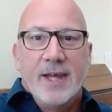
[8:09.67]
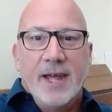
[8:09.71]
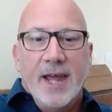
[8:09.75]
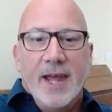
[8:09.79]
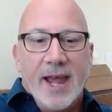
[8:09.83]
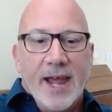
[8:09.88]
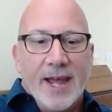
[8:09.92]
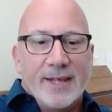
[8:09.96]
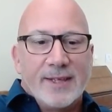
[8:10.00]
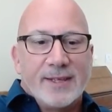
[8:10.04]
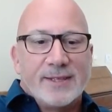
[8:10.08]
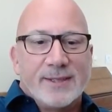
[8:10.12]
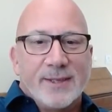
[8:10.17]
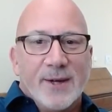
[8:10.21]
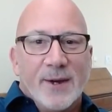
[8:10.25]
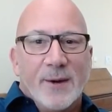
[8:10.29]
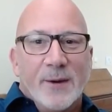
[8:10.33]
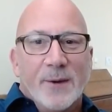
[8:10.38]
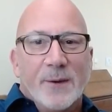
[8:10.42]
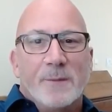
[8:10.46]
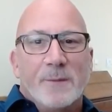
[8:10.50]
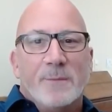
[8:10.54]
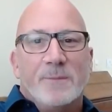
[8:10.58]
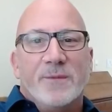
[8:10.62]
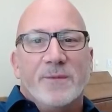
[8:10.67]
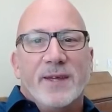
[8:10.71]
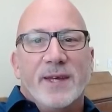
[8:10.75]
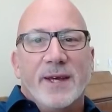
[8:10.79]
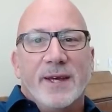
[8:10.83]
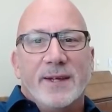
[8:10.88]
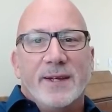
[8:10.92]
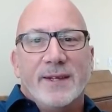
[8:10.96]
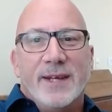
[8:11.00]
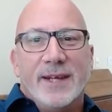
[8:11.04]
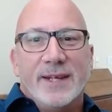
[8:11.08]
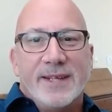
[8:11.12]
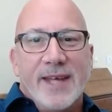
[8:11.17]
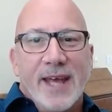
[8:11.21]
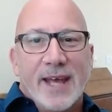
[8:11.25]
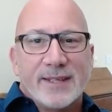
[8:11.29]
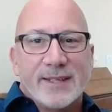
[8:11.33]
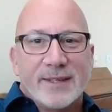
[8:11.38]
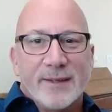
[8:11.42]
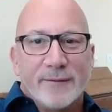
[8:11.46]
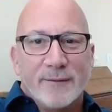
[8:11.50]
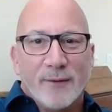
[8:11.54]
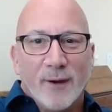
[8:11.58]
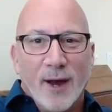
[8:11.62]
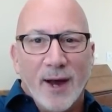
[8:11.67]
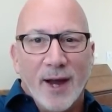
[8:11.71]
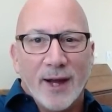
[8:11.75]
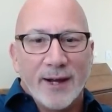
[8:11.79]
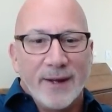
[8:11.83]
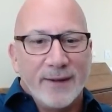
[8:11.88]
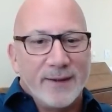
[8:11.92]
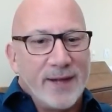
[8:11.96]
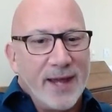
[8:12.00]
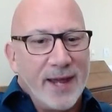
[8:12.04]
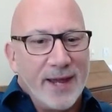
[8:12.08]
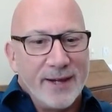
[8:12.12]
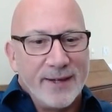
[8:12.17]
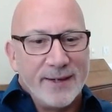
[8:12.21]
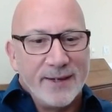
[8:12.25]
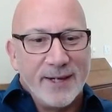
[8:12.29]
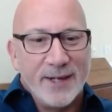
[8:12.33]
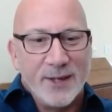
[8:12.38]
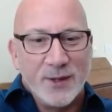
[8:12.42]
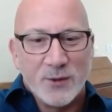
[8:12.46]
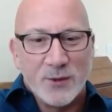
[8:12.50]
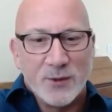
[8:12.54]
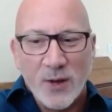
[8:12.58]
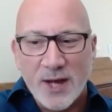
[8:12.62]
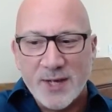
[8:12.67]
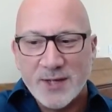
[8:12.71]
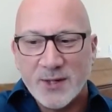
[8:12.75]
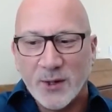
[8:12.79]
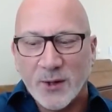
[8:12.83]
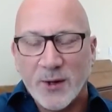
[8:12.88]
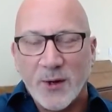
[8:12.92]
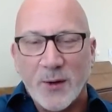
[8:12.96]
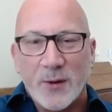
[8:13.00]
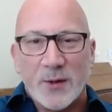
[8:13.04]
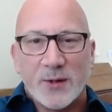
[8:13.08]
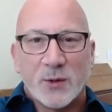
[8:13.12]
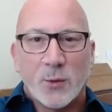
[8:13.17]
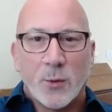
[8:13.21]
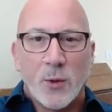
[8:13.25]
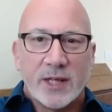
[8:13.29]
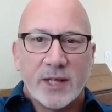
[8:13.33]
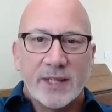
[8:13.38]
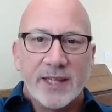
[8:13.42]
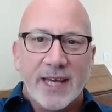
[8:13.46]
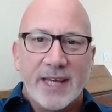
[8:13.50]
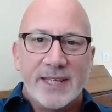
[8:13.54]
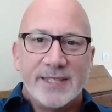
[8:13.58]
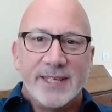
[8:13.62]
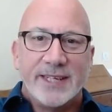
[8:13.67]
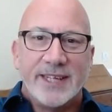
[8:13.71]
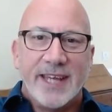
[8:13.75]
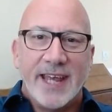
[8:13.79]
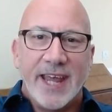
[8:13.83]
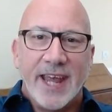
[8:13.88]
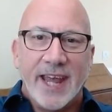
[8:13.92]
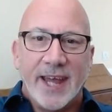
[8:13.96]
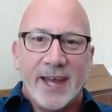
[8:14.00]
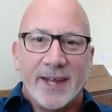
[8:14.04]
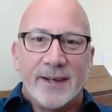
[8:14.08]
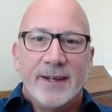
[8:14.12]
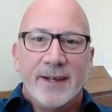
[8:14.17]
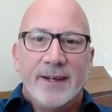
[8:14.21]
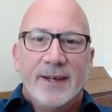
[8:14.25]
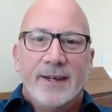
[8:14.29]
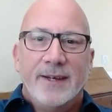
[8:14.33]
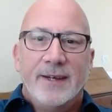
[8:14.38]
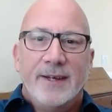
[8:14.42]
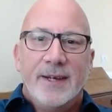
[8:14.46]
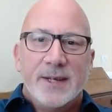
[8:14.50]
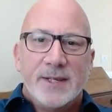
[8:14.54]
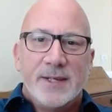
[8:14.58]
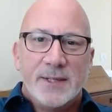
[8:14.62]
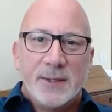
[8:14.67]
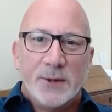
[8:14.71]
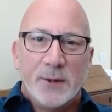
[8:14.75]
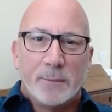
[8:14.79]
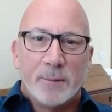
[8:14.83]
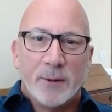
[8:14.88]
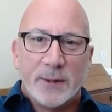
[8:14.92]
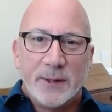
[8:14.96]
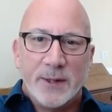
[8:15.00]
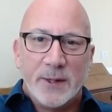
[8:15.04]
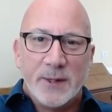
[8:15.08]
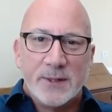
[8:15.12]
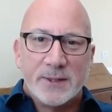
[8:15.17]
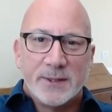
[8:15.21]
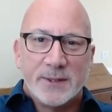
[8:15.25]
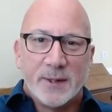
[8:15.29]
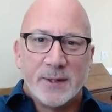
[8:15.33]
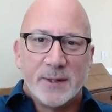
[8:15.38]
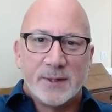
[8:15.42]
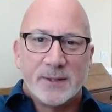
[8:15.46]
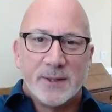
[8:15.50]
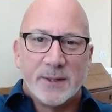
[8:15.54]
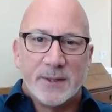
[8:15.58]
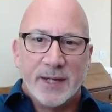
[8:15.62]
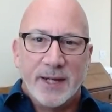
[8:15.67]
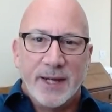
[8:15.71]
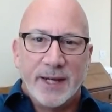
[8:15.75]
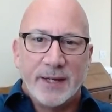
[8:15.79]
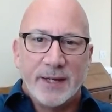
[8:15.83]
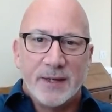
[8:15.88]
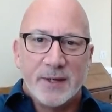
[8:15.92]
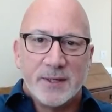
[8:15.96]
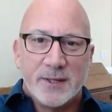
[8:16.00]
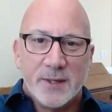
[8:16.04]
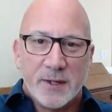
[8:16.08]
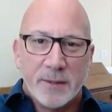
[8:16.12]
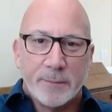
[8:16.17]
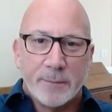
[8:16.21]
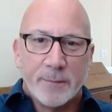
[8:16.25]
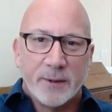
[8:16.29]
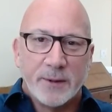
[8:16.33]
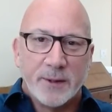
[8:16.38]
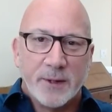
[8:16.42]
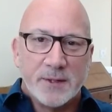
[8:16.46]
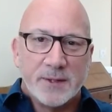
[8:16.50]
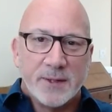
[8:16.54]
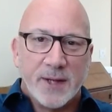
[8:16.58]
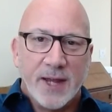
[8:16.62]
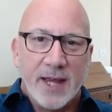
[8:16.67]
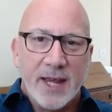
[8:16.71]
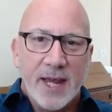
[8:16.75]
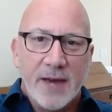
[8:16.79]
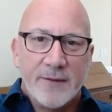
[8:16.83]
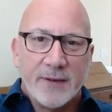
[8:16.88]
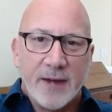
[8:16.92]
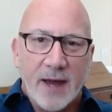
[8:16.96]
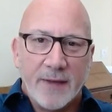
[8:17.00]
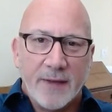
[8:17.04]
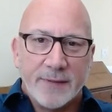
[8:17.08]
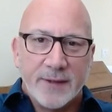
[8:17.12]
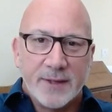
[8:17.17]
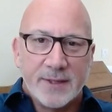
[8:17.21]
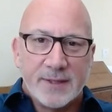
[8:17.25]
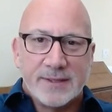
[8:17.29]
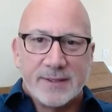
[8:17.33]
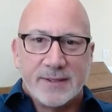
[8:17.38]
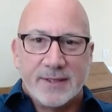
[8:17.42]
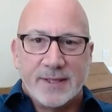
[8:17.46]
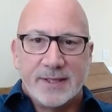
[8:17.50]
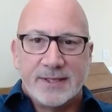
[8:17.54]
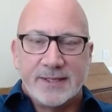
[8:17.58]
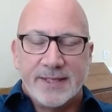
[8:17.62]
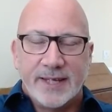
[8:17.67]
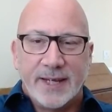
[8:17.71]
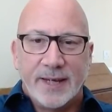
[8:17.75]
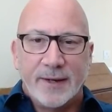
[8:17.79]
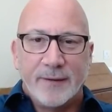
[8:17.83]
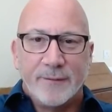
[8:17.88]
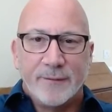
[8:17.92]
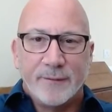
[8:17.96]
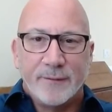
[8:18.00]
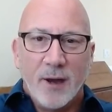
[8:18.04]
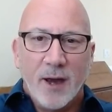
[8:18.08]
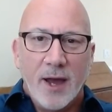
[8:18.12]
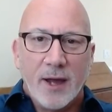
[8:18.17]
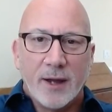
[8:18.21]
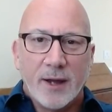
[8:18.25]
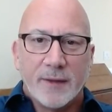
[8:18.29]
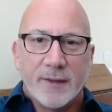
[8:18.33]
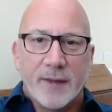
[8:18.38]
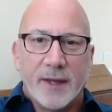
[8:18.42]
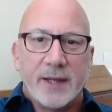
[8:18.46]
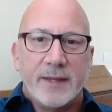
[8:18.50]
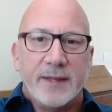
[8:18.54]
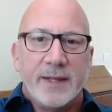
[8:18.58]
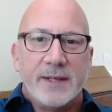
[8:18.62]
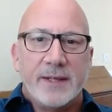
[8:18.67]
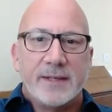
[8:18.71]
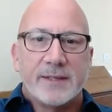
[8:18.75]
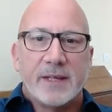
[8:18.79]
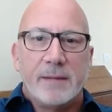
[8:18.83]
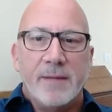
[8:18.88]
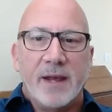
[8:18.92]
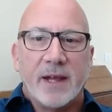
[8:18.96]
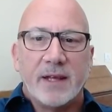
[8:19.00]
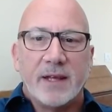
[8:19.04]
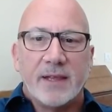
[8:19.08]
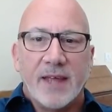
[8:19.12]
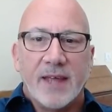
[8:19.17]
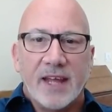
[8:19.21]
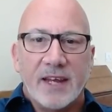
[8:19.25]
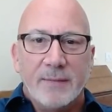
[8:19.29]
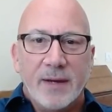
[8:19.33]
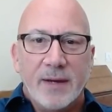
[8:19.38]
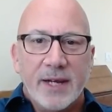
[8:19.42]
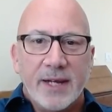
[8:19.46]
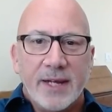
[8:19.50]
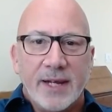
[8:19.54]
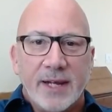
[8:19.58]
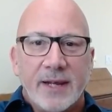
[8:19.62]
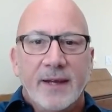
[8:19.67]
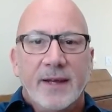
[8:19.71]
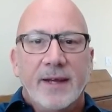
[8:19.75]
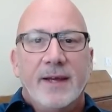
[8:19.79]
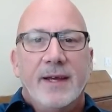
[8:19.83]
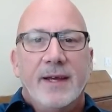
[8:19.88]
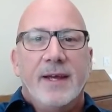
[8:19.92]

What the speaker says: And so he takes the frog and he tries to go as quickly as he can to a producer so that he can show the producer, hey, I've got this singing frog, thinking he's going to make a lot of money.